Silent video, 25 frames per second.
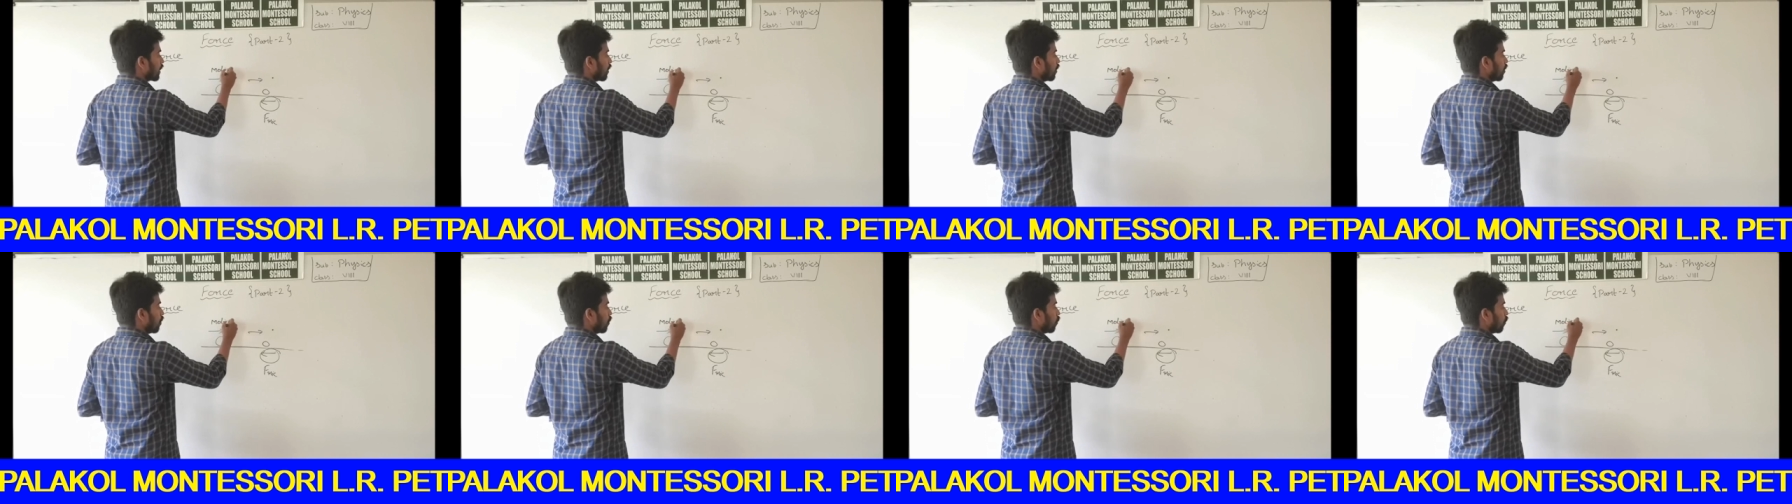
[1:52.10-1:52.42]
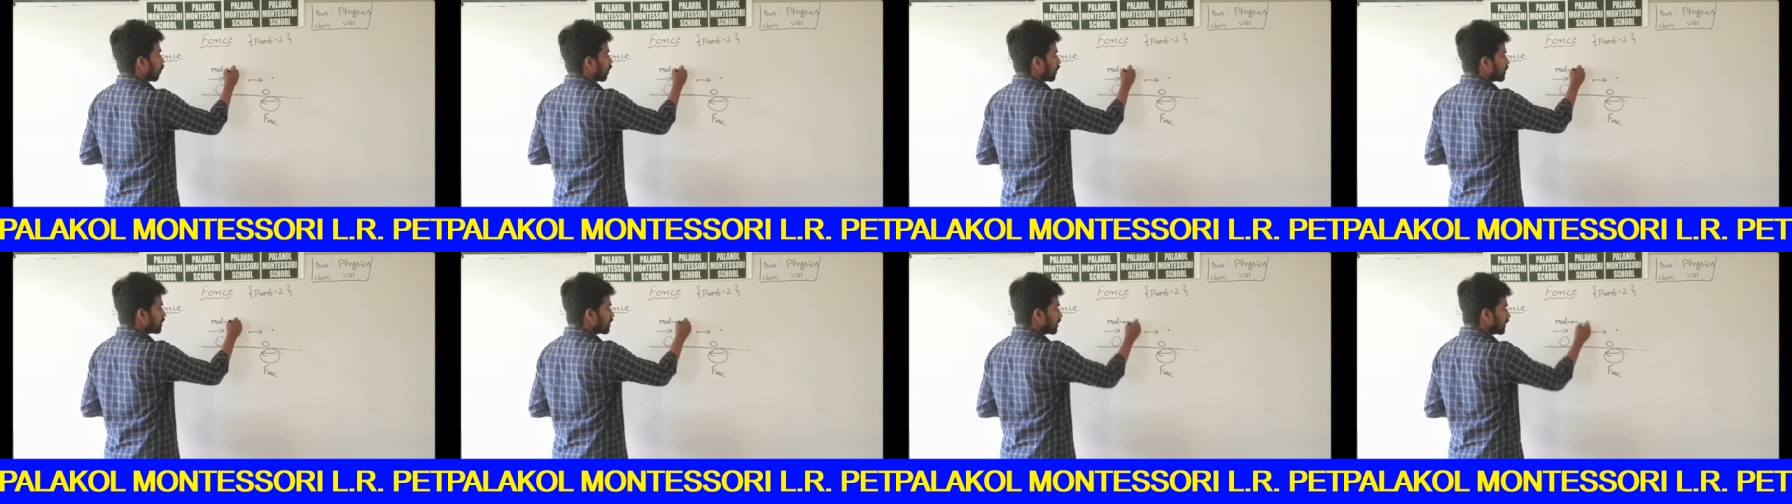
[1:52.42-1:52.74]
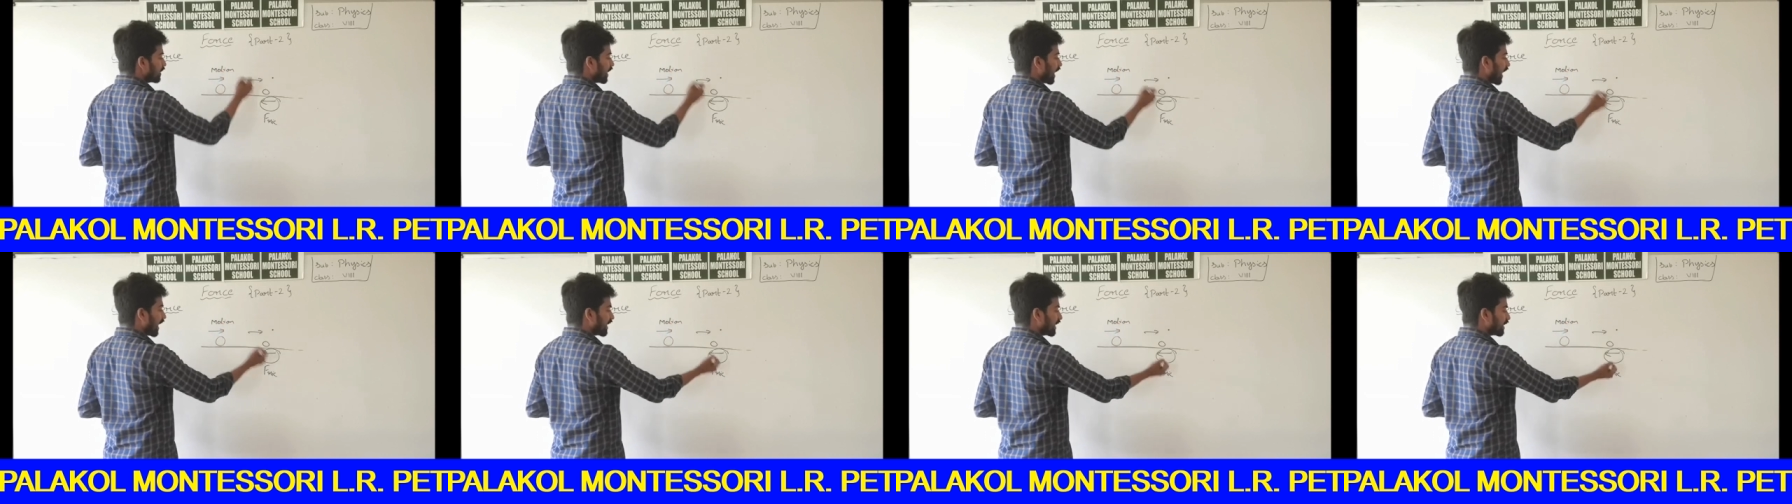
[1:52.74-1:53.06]
What is the
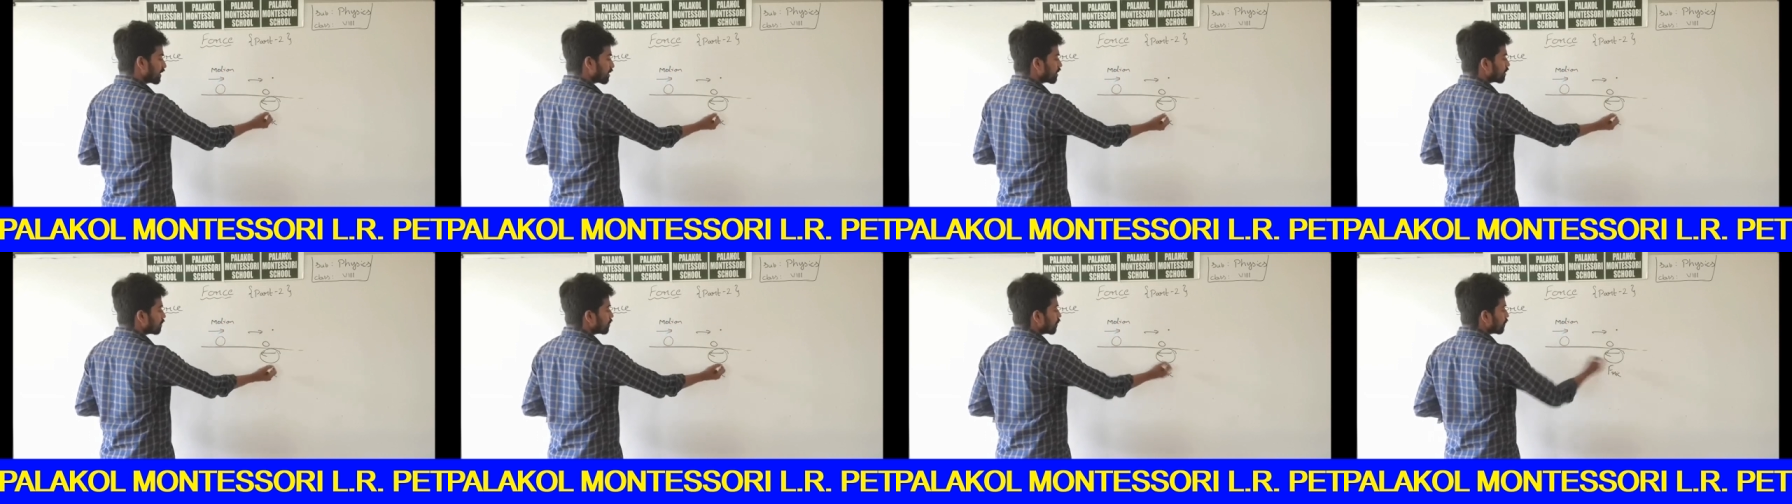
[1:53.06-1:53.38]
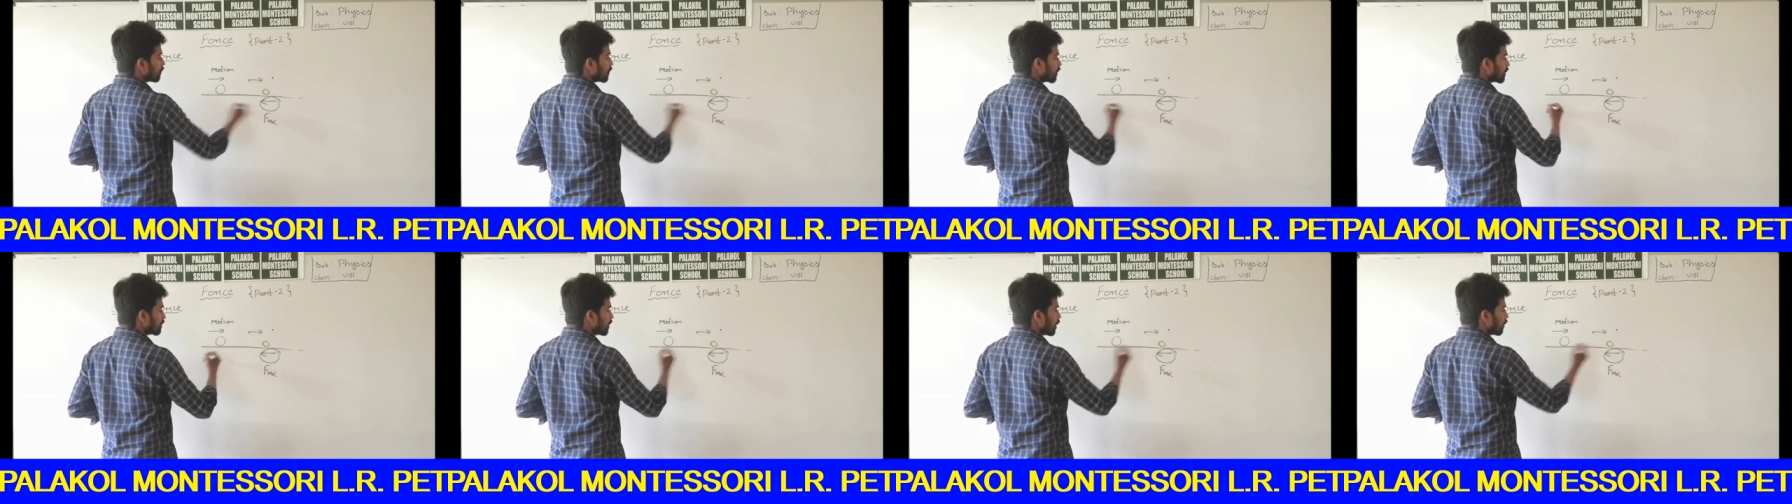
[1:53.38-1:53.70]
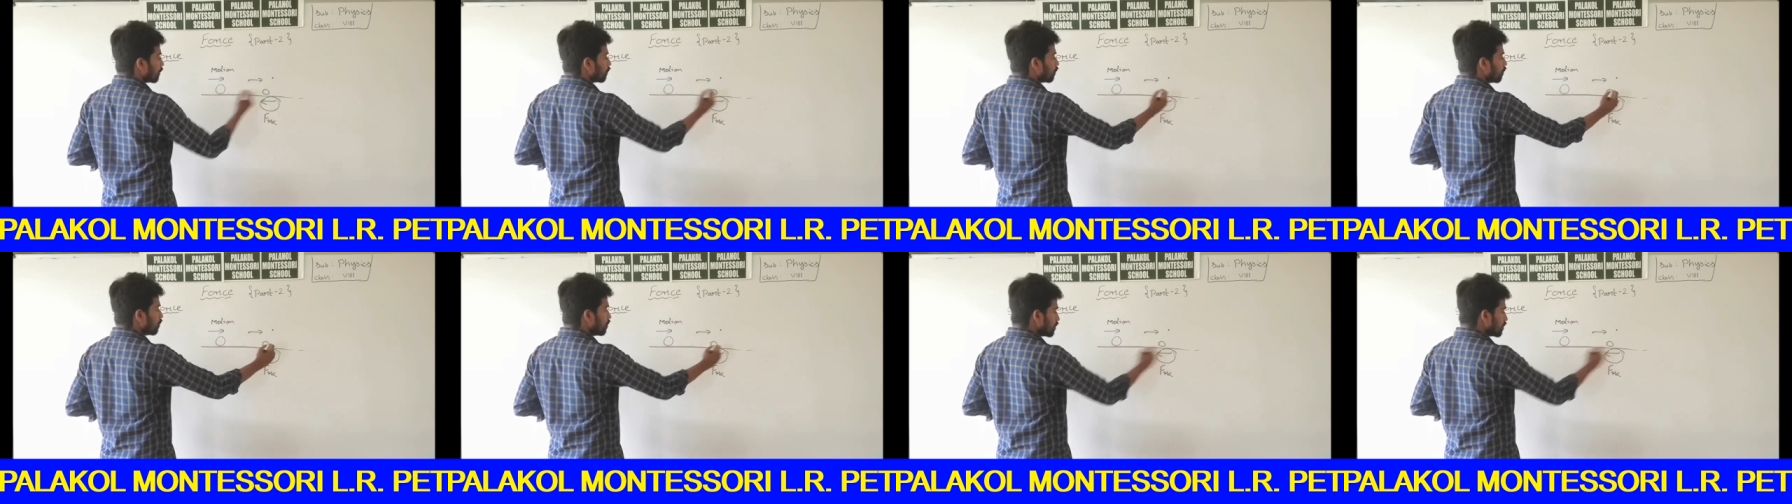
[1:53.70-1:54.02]
direction of the frictional
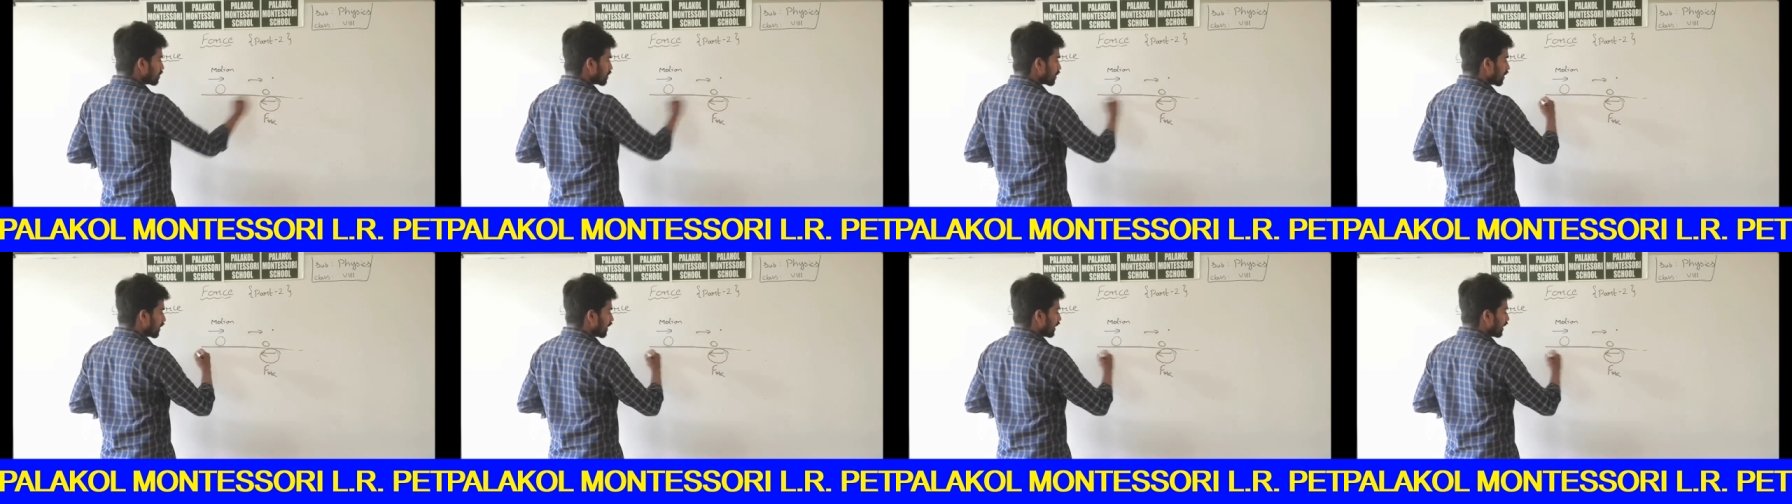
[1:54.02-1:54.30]
force?